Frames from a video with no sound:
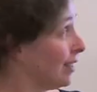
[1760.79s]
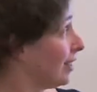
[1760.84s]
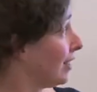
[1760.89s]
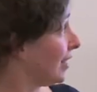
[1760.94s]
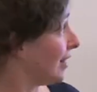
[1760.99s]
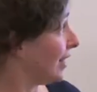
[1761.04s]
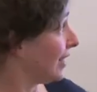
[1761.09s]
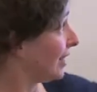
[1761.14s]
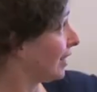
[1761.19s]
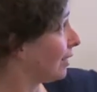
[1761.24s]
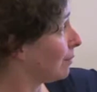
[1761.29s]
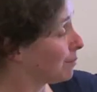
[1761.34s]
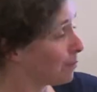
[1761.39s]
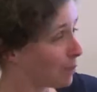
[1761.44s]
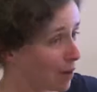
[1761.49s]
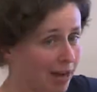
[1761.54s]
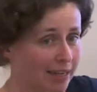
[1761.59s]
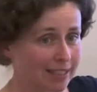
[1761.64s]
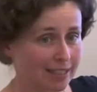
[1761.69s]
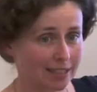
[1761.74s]
Yeah, these little
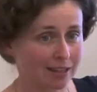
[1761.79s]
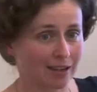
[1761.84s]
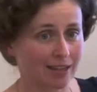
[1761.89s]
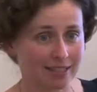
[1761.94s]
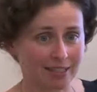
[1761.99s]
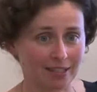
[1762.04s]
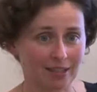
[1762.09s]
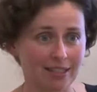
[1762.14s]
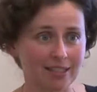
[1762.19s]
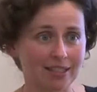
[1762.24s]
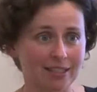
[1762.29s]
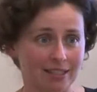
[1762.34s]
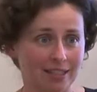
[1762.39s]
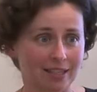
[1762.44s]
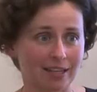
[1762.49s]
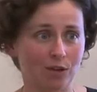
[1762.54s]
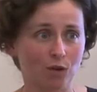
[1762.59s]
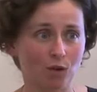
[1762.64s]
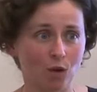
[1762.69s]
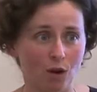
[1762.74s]
bite-sized things,
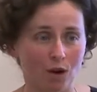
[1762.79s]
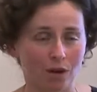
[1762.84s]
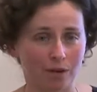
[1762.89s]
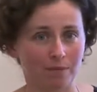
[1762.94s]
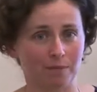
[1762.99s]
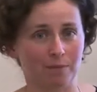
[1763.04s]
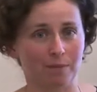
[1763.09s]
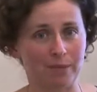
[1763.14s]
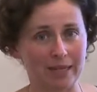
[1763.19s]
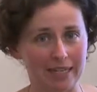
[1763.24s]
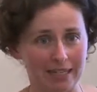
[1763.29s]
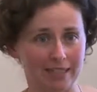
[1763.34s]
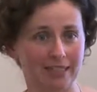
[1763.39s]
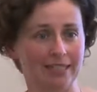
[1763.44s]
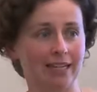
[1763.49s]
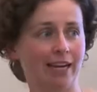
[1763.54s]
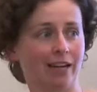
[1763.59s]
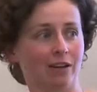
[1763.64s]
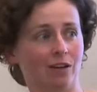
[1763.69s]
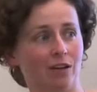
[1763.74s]
they're not big
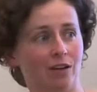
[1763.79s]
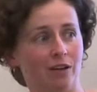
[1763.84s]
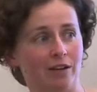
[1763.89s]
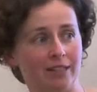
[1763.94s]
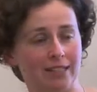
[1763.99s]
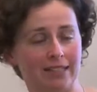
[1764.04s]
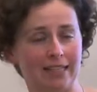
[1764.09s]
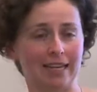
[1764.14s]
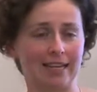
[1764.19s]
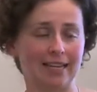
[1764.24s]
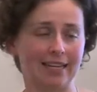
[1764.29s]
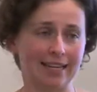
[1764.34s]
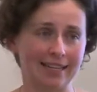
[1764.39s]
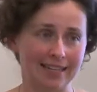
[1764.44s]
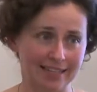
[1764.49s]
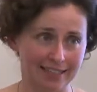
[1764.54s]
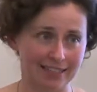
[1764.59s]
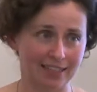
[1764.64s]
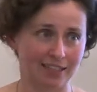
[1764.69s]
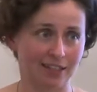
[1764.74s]
downloads, they're
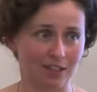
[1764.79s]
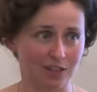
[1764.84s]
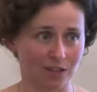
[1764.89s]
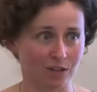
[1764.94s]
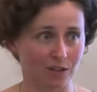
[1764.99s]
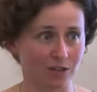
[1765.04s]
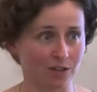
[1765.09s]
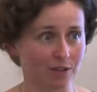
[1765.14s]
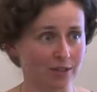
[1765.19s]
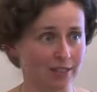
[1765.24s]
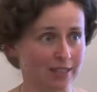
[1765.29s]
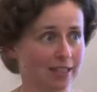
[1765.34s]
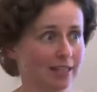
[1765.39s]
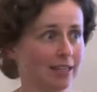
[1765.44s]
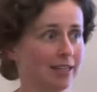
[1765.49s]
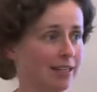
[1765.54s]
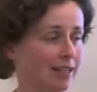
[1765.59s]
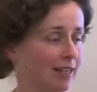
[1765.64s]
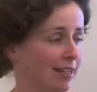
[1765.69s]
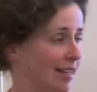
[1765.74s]
easy to use,
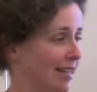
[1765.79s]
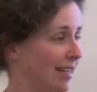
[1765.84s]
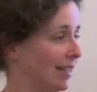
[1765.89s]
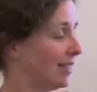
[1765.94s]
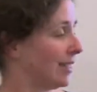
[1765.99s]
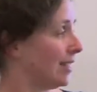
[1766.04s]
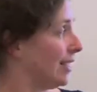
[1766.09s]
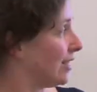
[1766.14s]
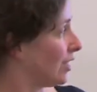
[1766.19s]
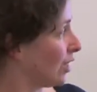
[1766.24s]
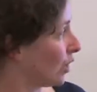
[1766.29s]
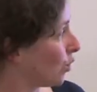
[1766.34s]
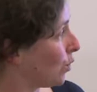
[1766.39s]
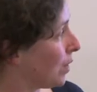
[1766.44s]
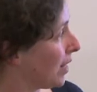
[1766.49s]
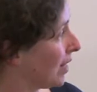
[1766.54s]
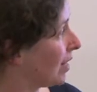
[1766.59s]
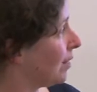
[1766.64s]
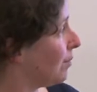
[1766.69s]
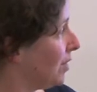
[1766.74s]
it's a
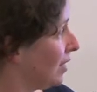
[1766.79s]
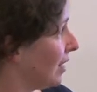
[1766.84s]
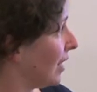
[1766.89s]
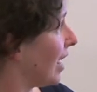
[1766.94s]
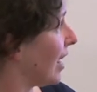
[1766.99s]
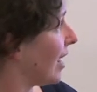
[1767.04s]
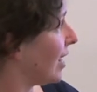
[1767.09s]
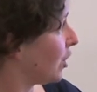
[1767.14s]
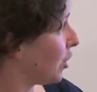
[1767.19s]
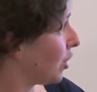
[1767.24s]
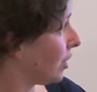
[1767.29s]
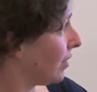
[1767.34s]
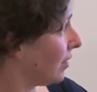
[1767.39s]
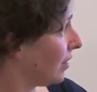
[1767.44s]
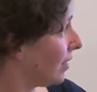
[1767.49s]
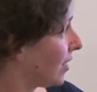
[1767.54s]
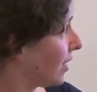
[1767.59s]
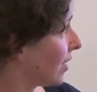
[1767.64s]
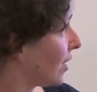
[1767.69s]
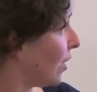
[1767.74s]
quick communication.
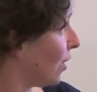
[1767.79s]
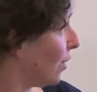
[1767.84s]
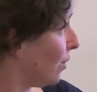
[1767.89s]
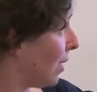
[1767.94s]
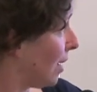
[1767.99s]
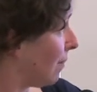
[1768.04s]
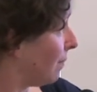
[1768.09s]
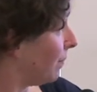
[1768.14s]
So